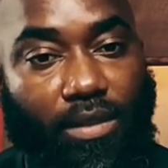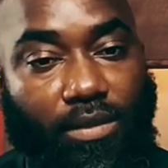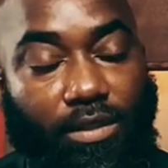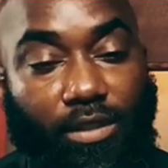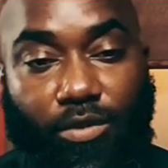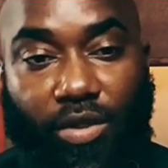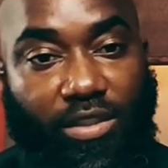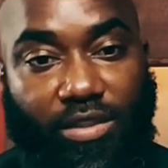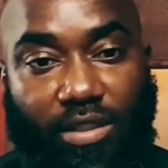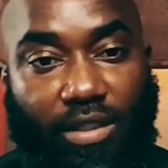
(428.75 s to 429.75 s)
The
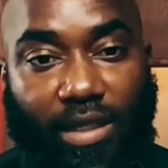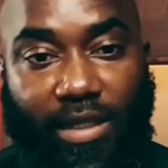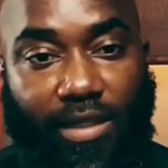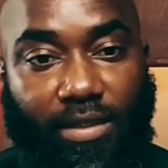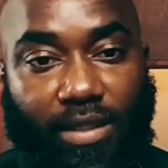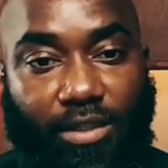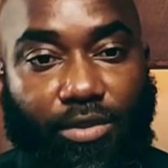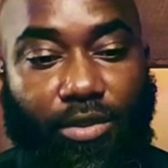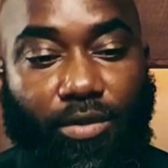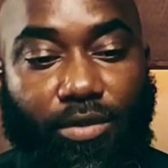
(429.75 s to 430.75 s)
quiz is a link that
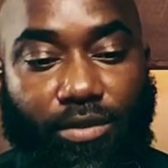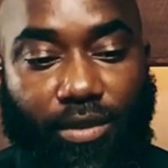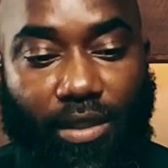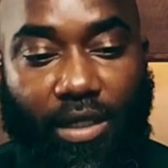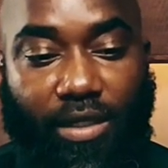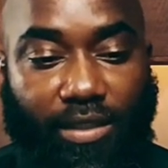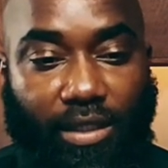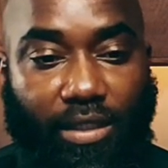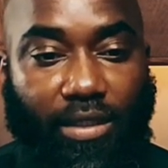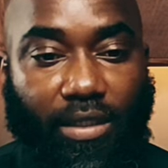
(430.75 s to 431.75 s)
you go to, click on the
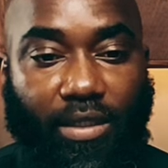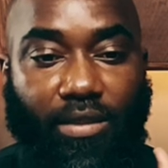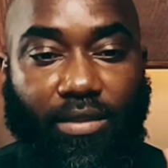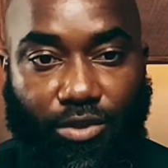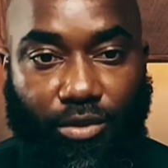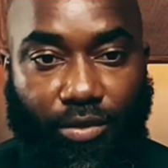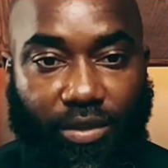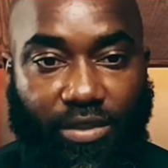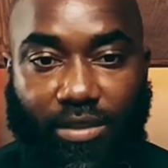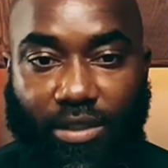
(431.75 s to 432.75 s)
link, and then do the
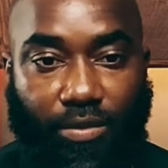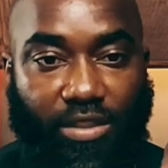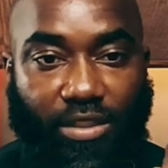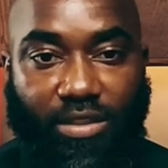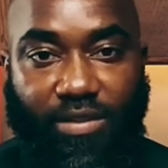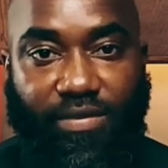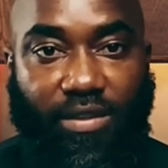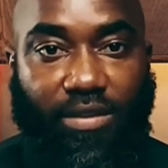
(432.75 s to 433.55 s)
quiz. The quiz is different.